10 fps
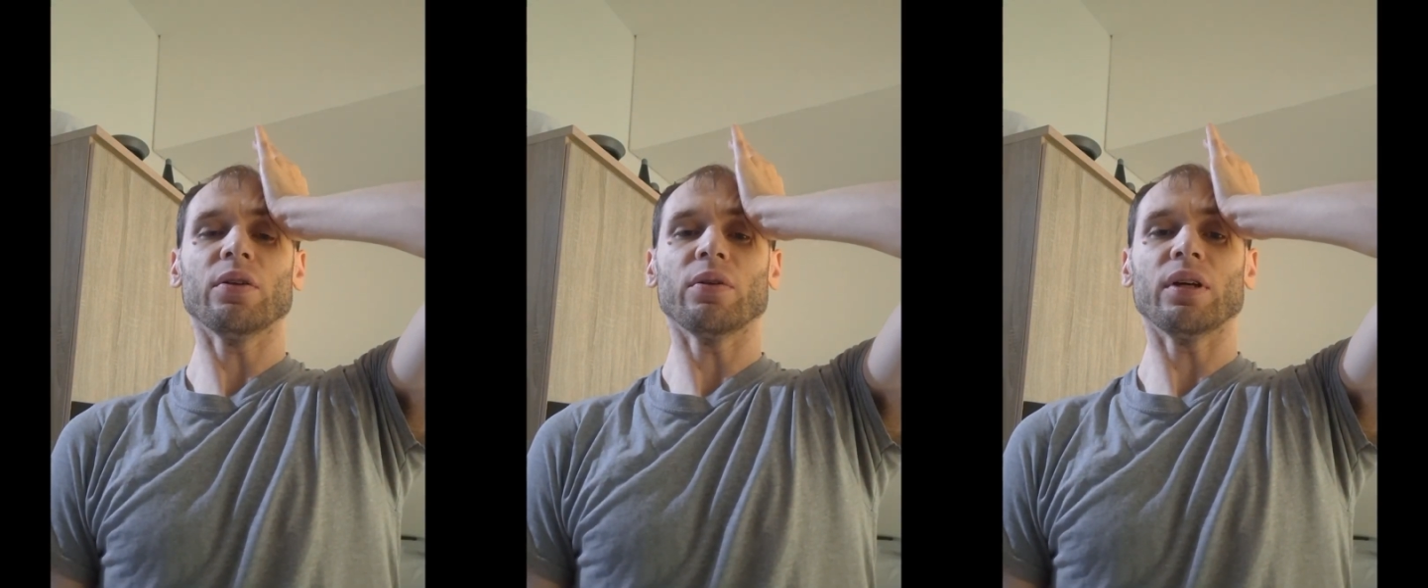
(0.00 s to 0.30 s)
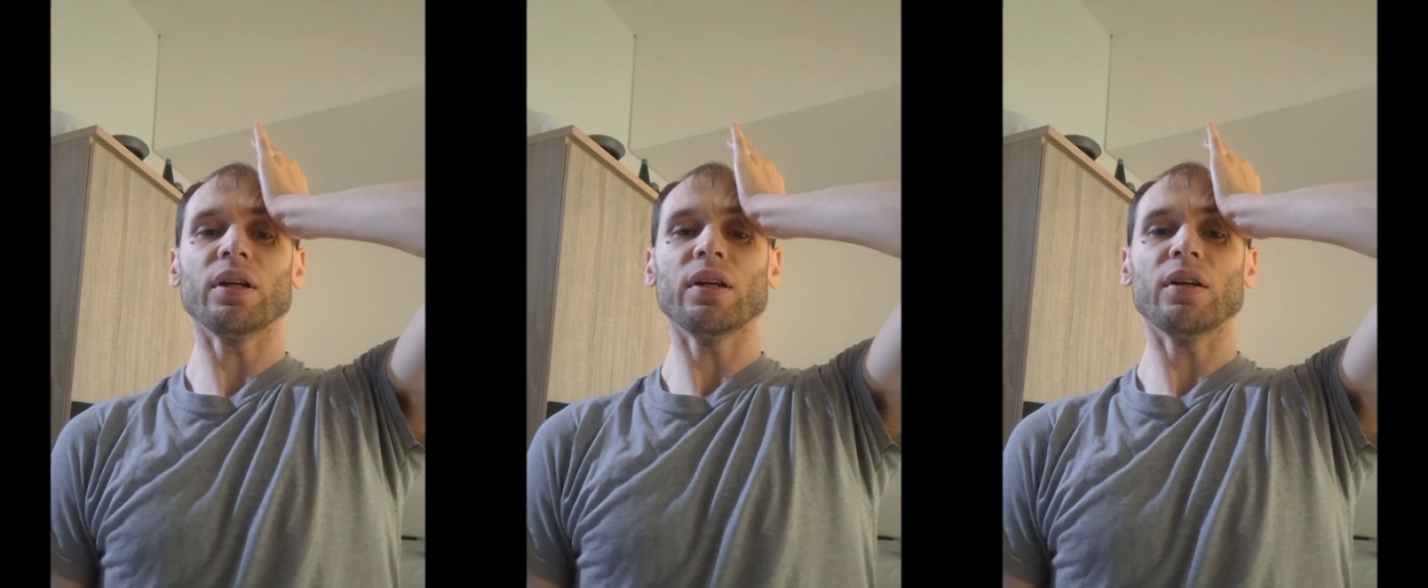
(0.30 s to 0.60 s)

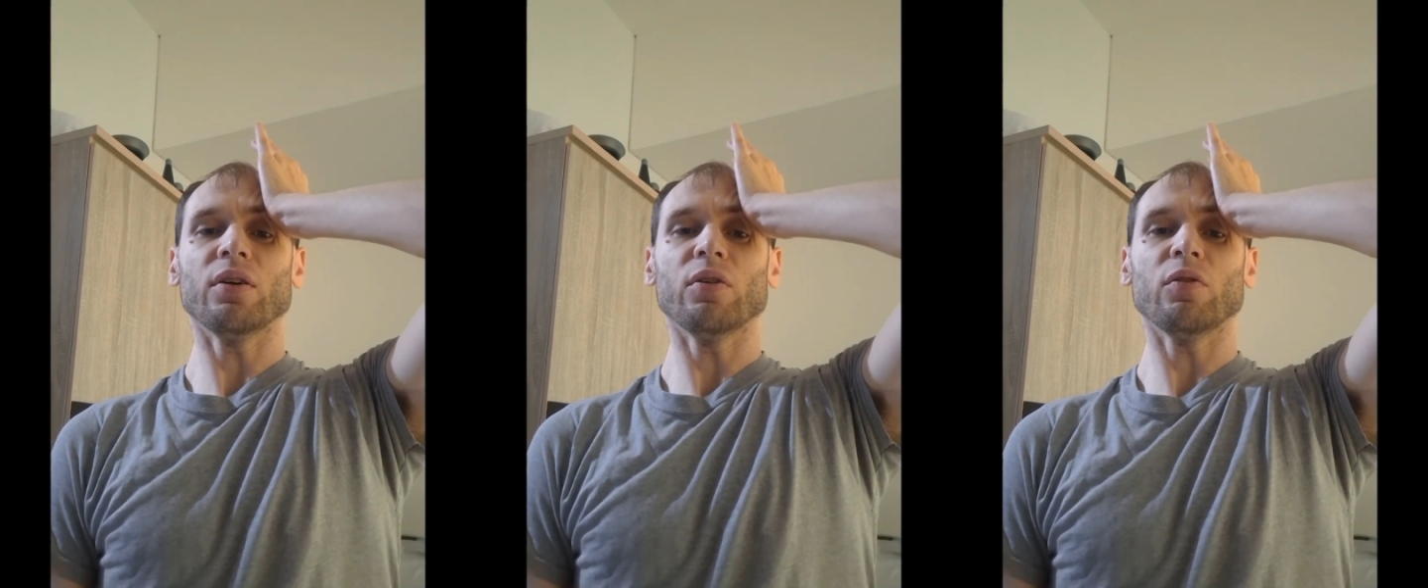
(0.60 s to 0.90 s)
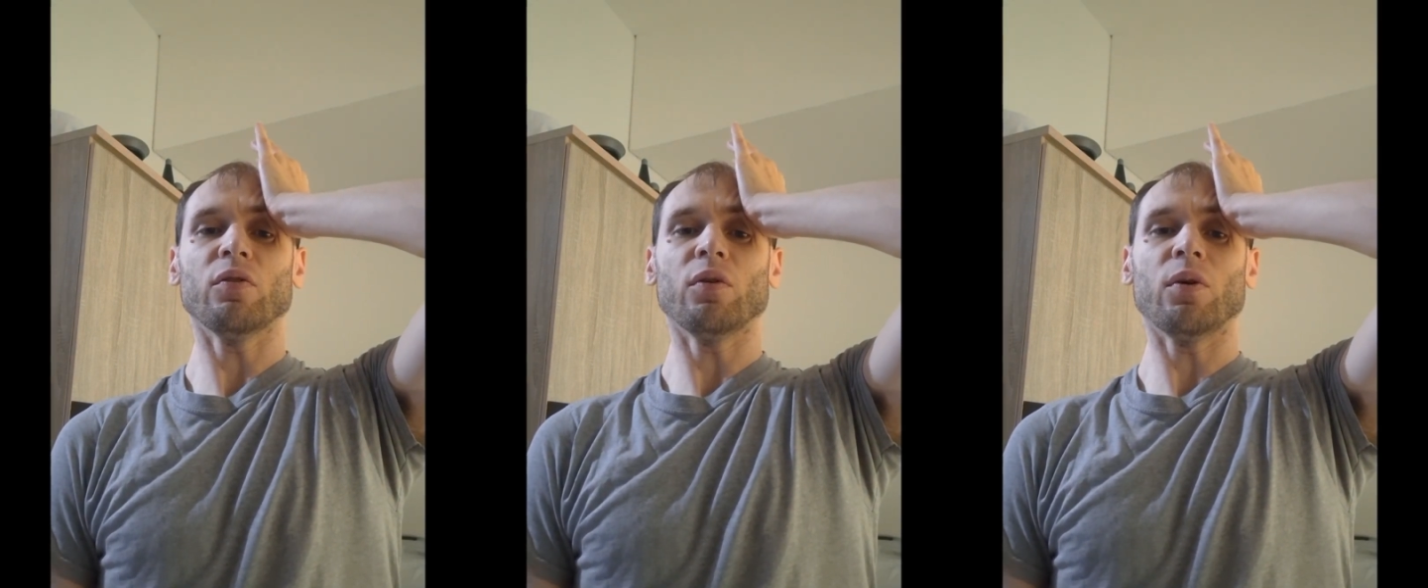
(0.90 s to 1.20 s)
3,
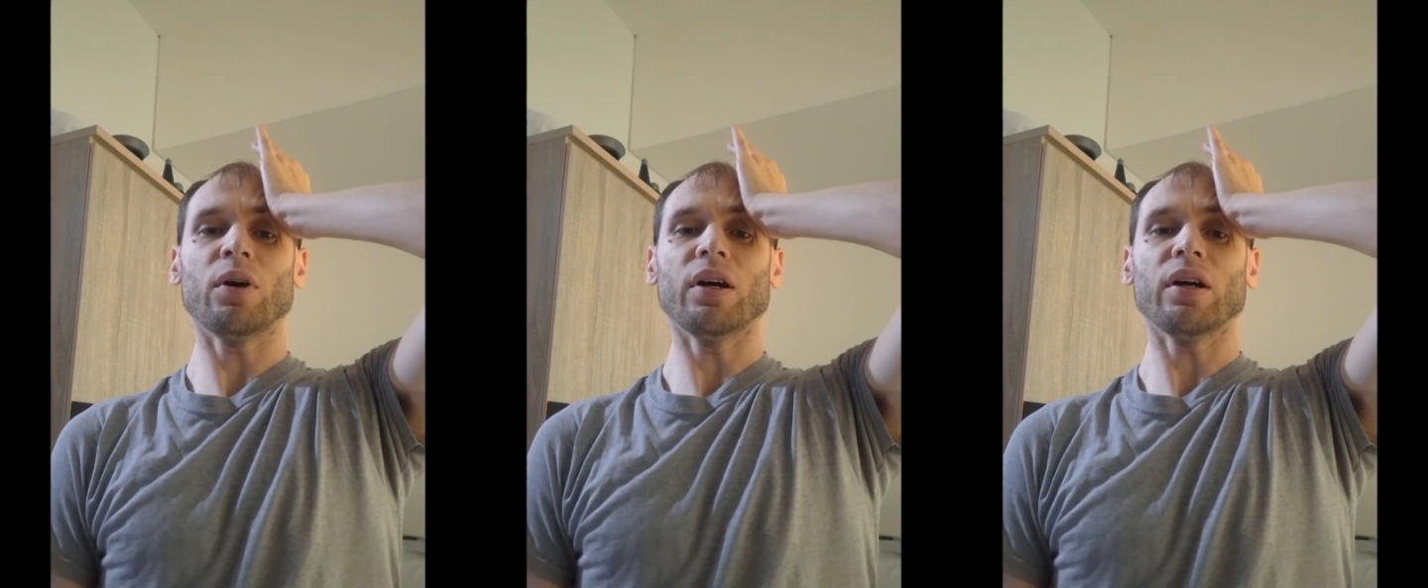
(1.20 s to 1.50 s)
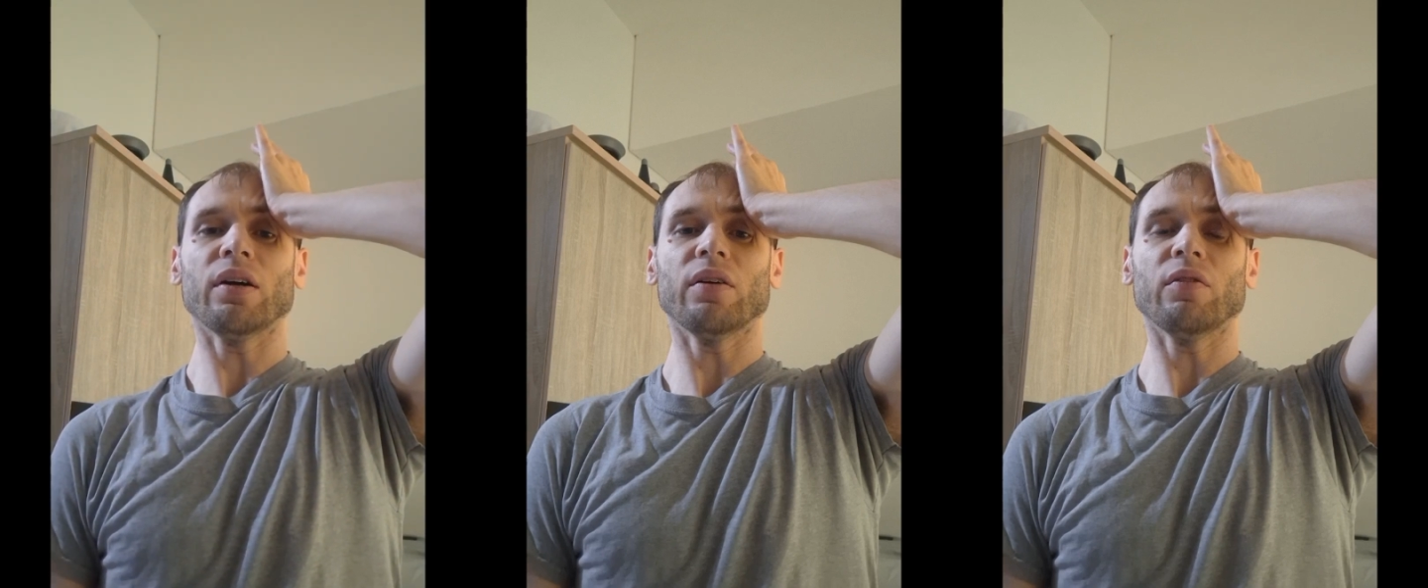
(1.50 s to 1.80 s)
4,
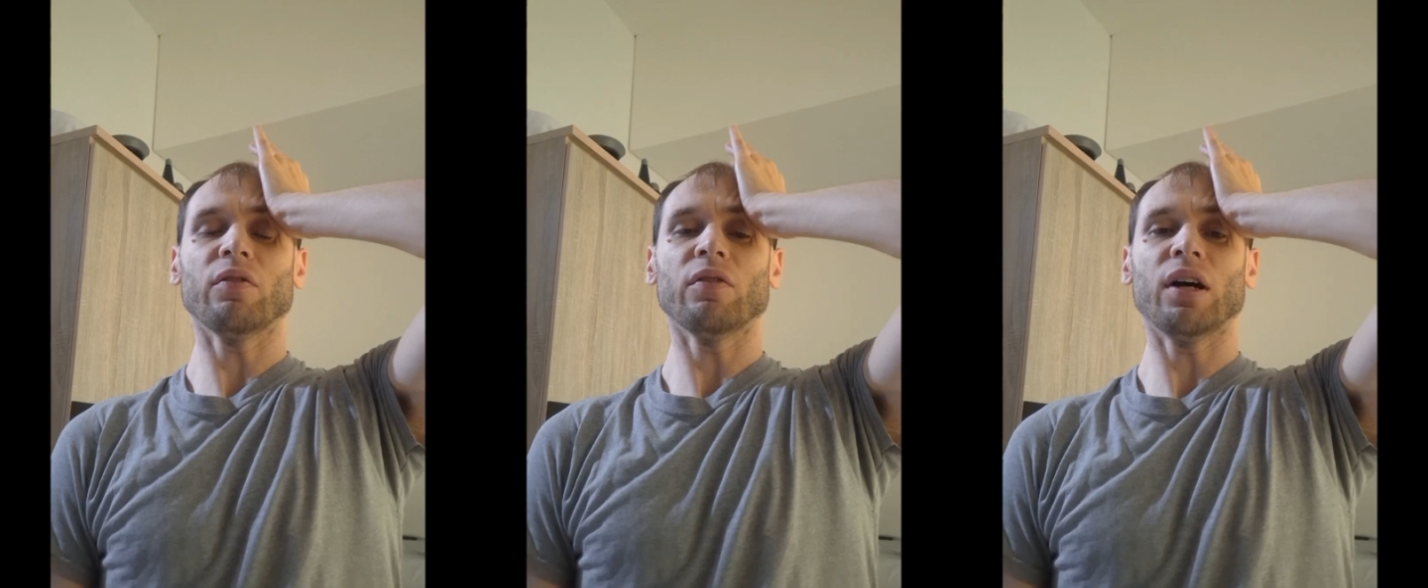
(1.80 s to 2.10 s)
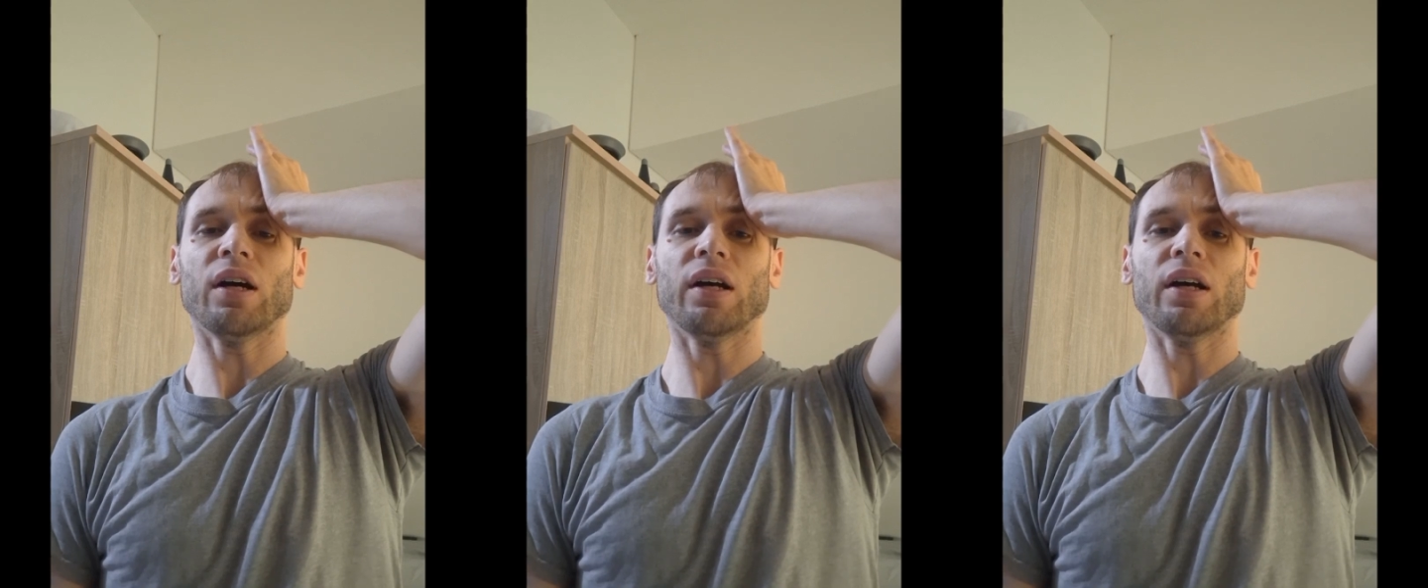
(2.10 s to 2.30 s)
5.